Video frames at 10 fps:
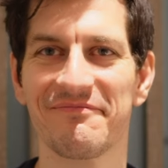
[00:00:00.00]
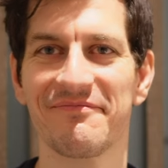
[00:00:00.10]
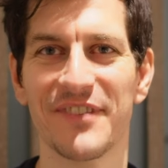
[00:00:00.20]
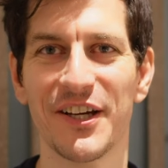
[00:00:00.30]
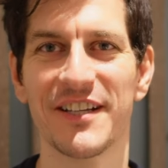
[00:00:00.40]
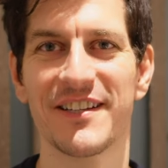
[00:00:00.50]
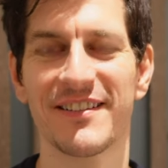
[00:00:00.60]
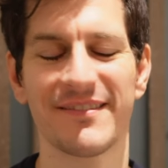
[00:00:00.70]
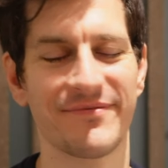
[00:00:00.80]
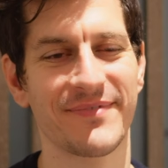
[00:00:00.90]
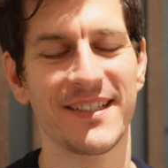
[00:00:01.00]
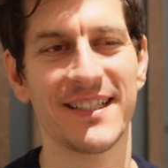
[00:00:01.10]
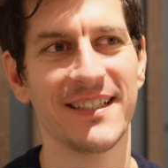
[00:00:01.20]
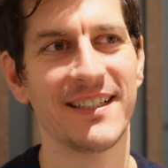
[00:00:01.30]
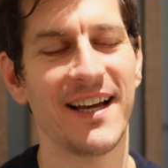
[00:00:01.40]
Nice.
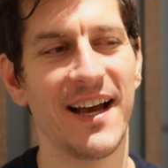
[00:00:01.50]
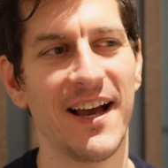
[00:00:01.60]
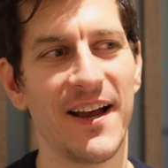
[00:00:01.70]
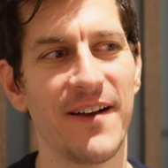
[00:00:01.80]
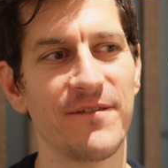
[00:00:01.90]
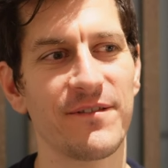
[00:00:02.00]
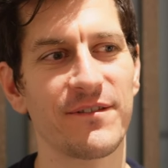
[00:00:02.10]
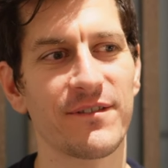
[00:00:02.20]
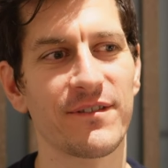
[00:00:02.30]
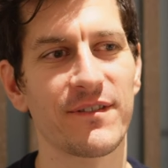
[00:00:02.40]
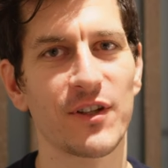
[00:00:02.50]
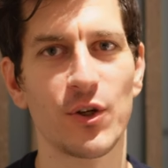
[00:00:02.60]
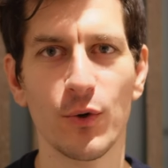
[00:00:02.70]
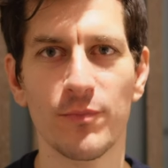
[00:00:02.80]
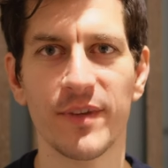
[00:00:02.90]
Um,
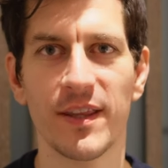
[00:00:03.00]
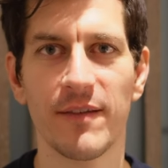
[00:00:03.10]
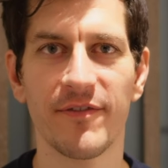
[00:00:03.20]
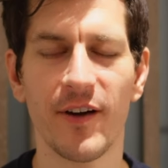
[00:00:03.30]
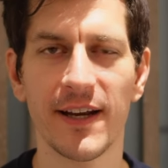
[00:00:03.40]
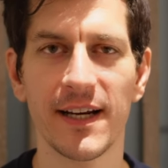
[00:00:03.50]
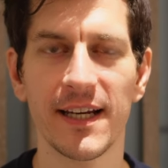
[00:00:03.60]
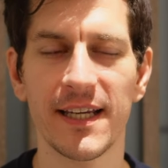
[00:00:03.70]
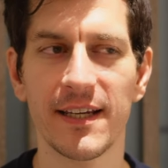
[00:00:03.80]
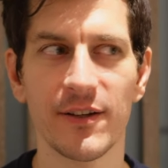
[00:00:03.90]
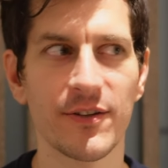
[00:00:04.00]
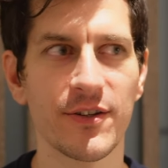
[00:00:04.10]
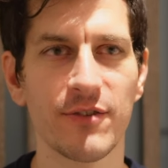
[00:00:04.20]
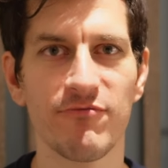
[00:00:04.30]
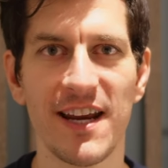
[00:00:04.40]
cool. And then finally on to
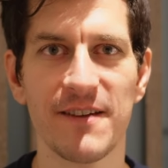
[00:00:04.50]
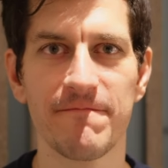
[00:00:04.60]
Wren.